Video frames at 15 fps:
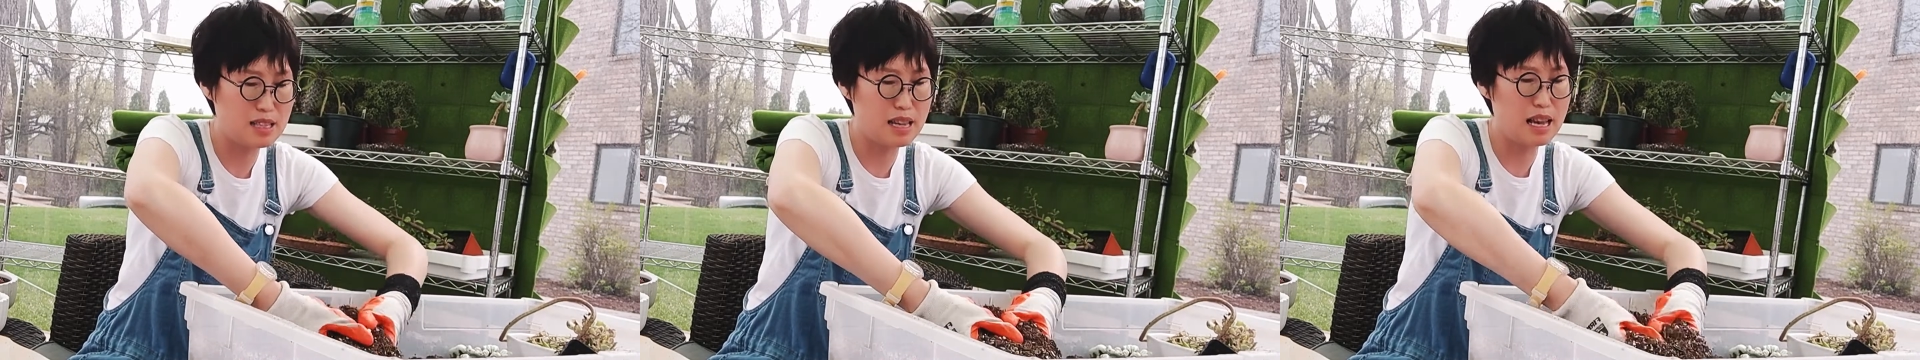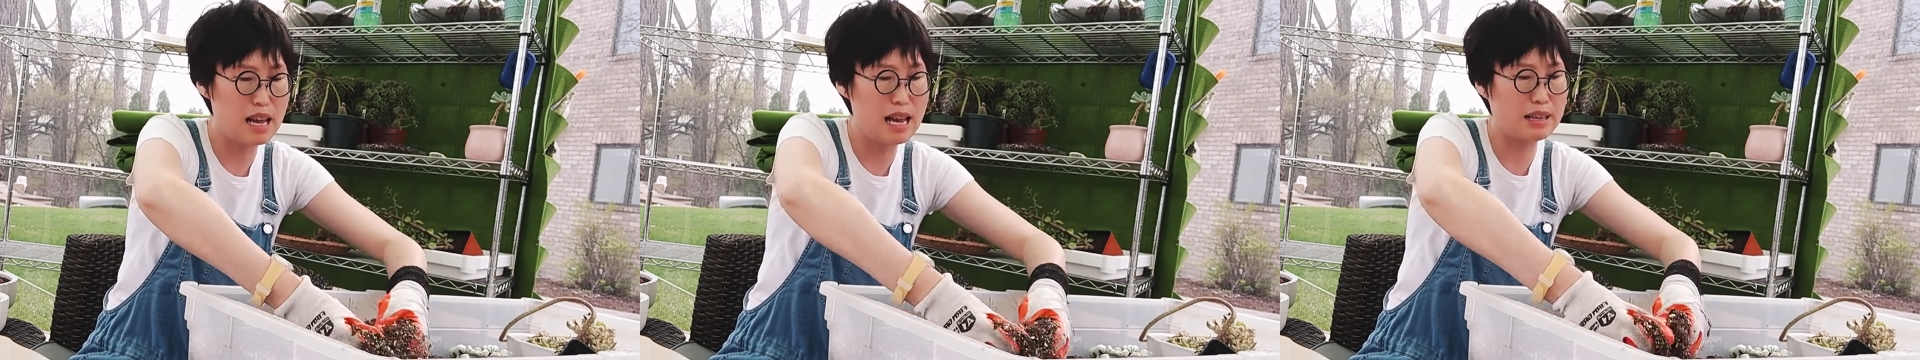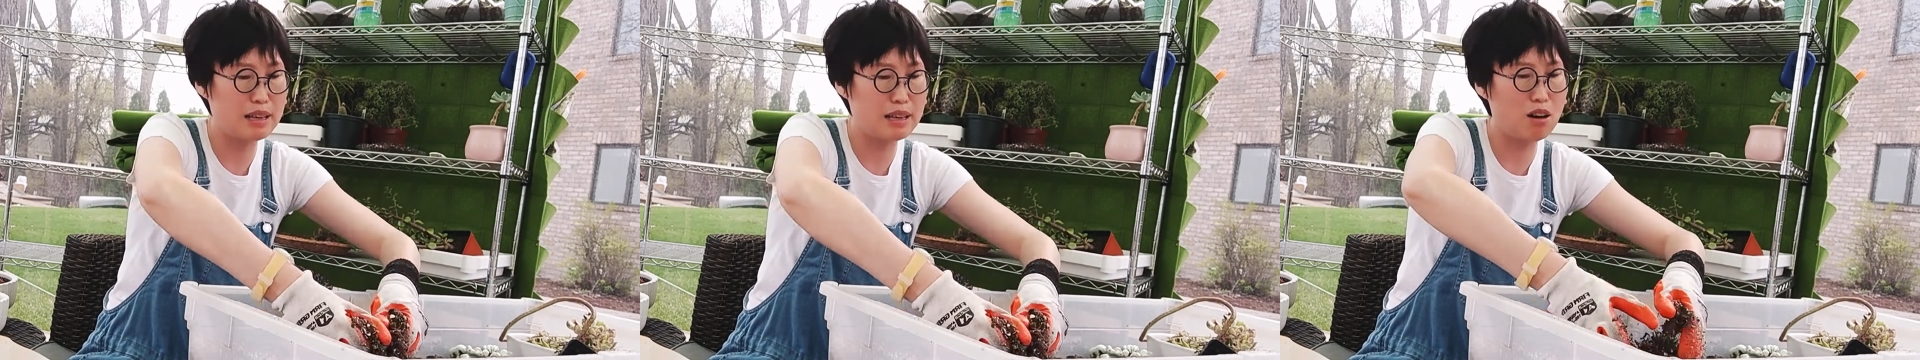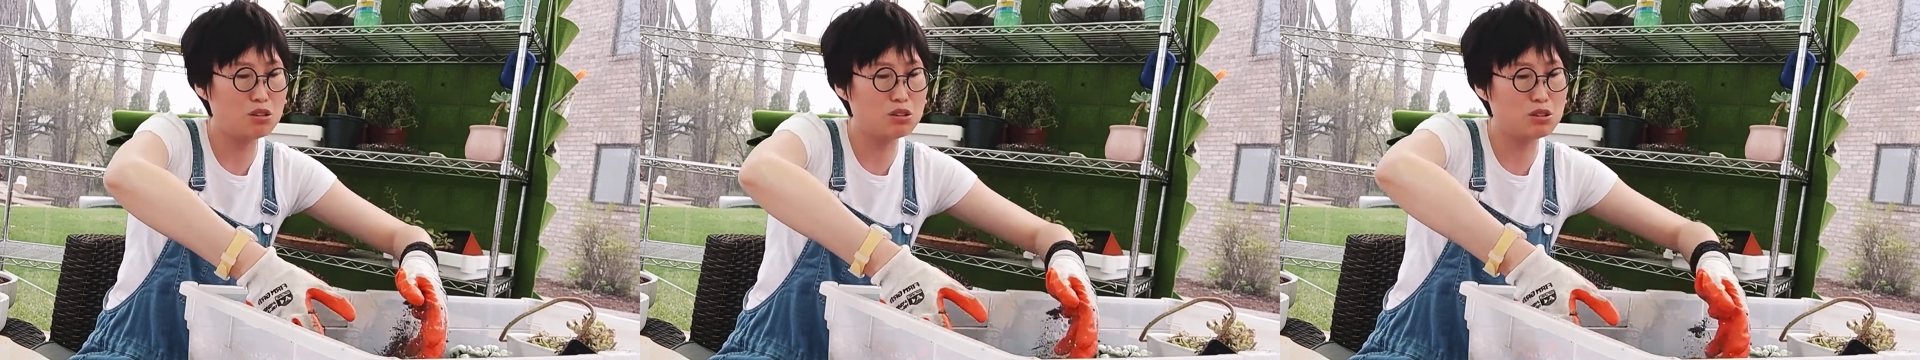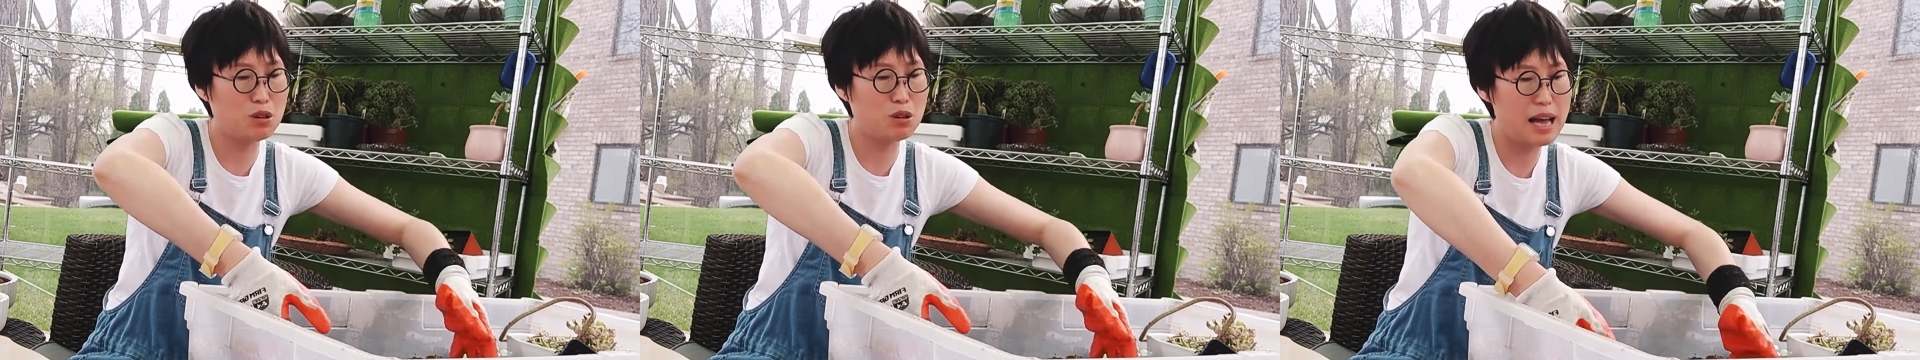and
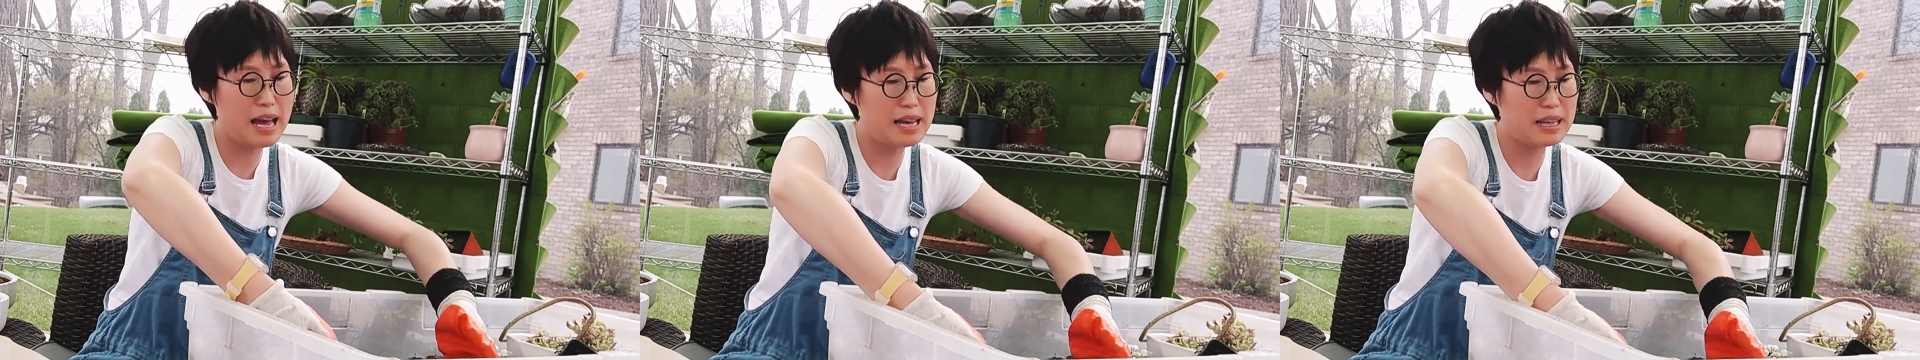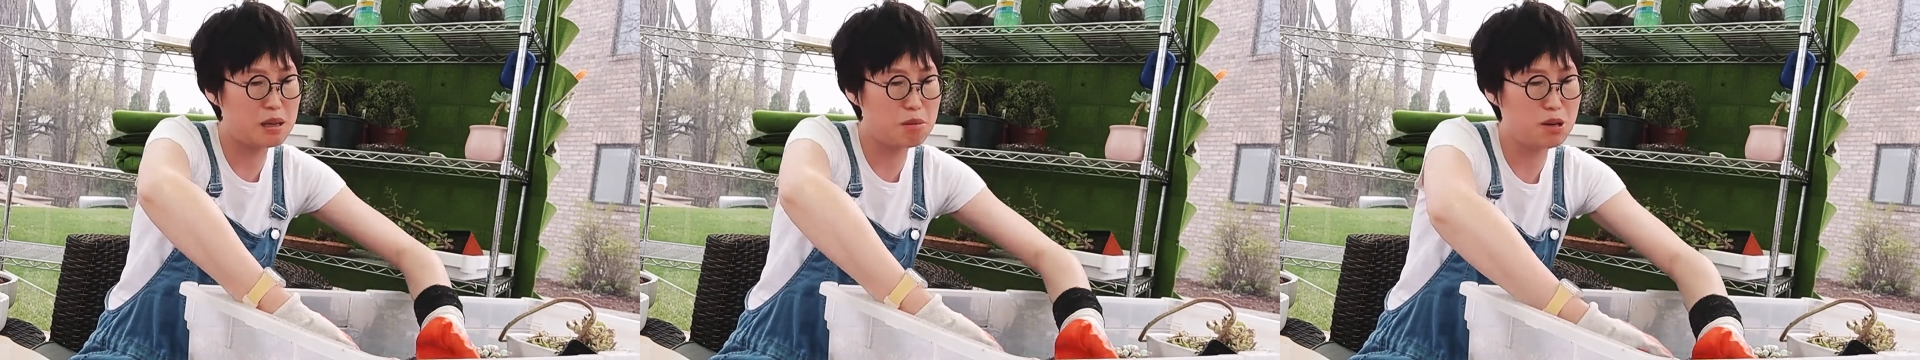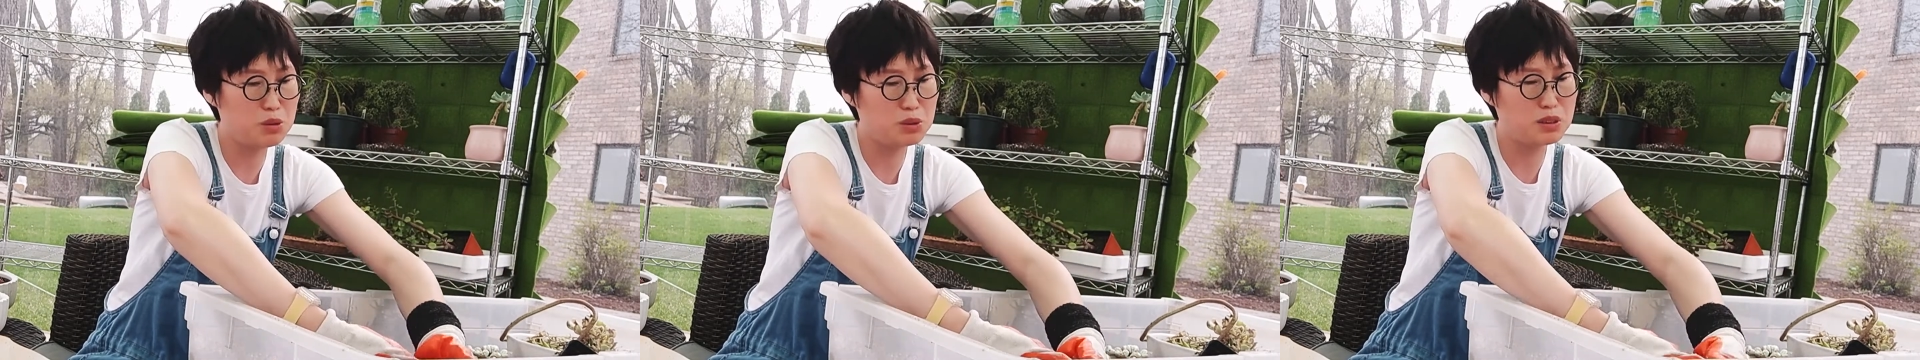also animals.